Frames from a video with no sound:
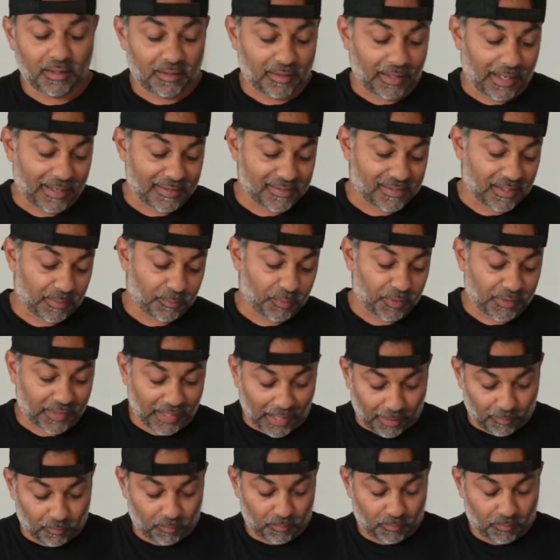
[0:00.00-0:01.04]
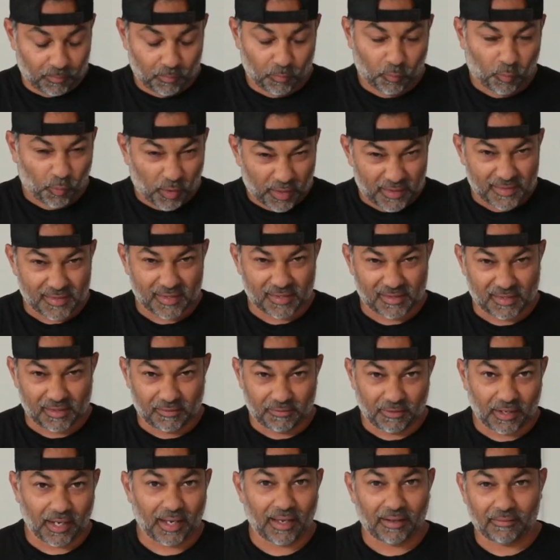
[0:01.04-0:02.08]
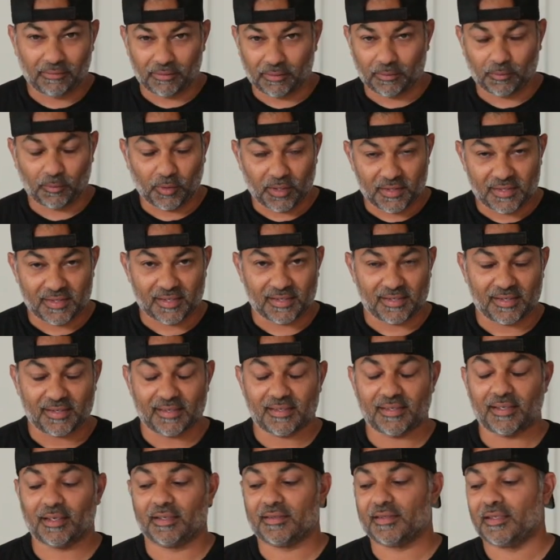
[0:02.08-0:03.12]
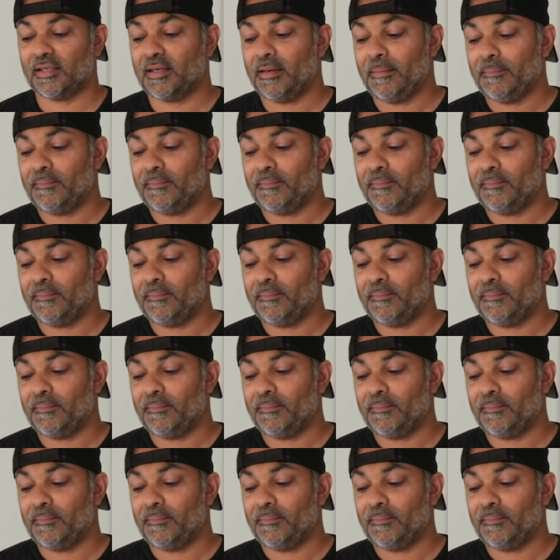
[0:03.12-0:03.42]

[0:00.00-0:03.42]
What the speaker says: lines up with that 165 or 166